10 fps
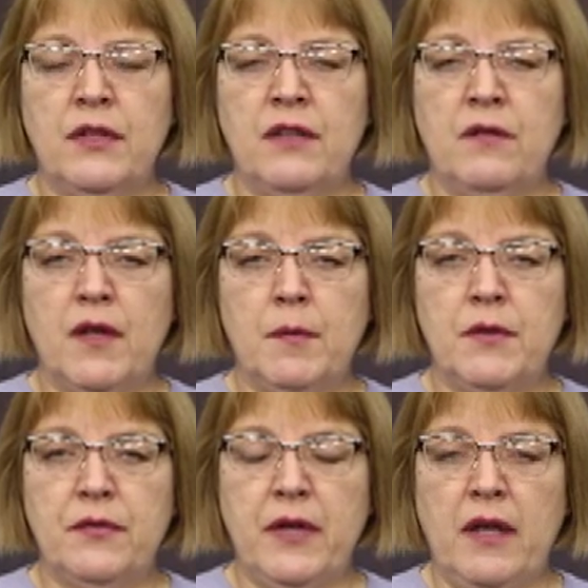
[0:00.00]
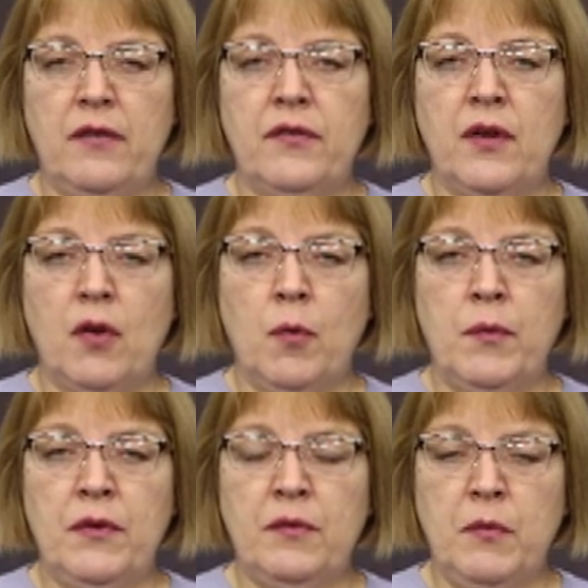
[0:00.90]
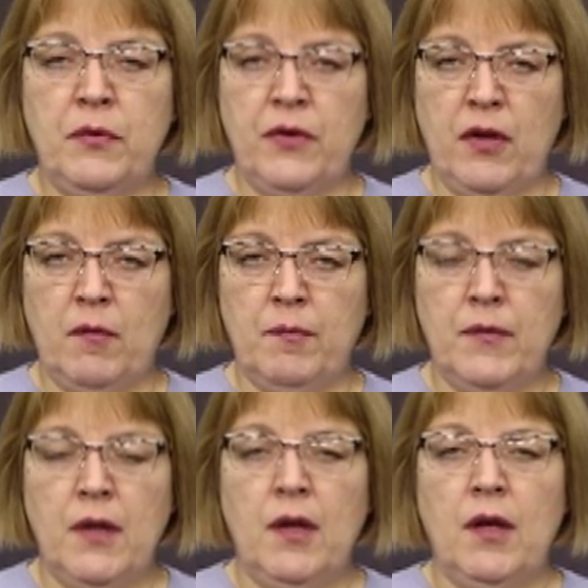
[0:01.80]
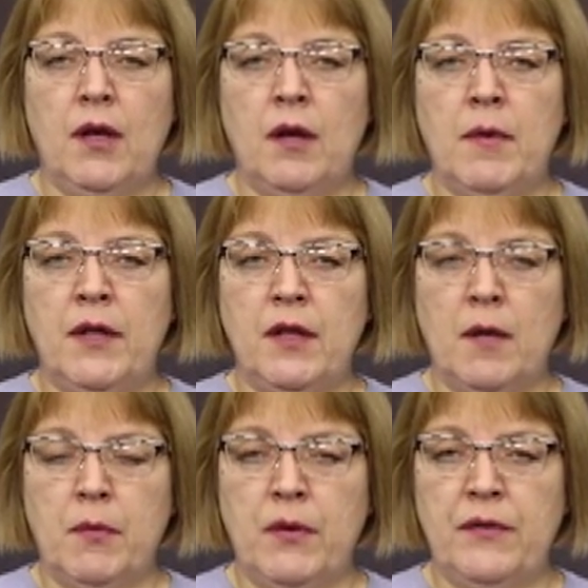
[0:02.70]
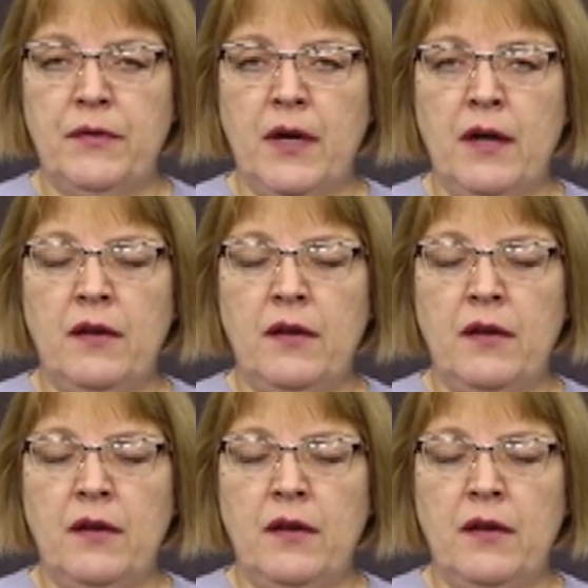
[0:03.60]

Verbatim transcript: he developed his taste, and he opened his museum um, on the Upper East Side.